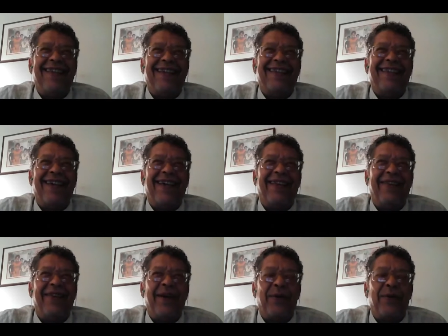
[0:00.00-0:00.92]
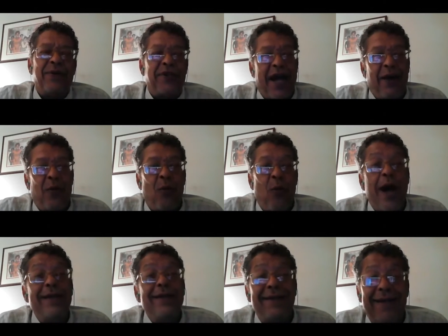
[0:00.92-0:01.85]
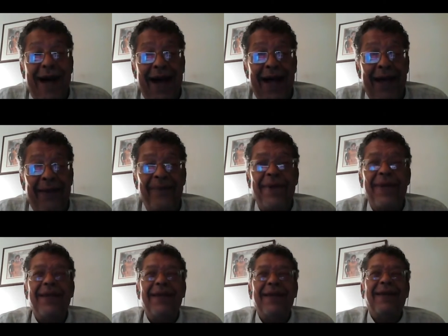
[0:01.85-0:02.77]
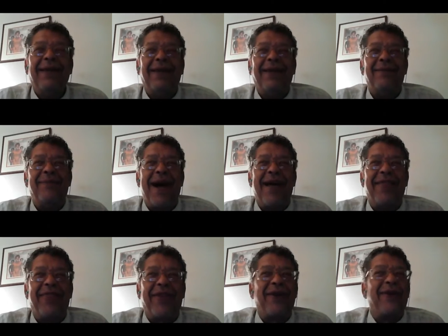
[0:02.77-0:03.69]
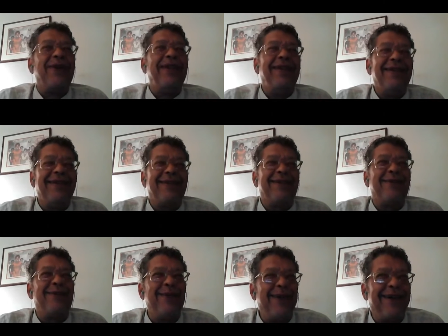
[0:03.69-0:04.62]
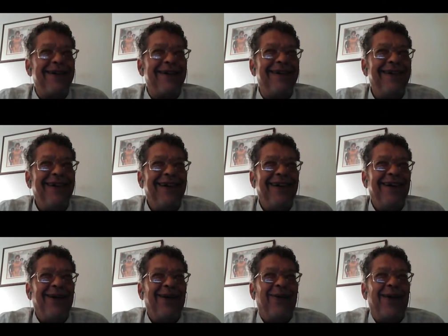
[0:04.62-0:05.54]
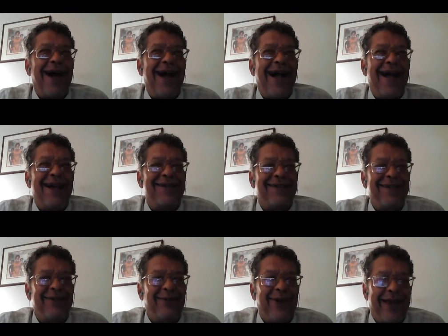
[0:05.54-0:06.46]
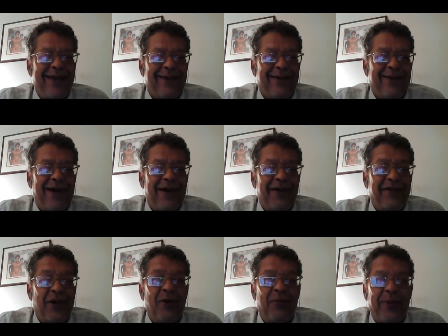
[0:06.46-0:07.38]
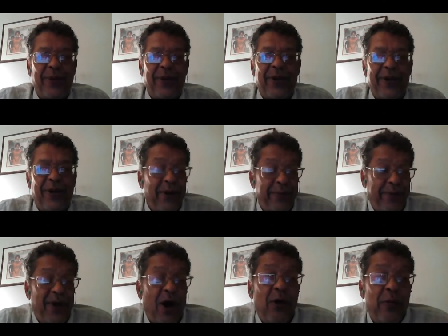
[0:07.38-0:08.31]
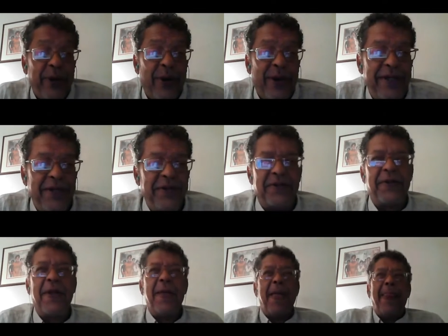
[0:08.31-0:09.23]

that there was one time in my 30-year career where I actually ran across opioid use.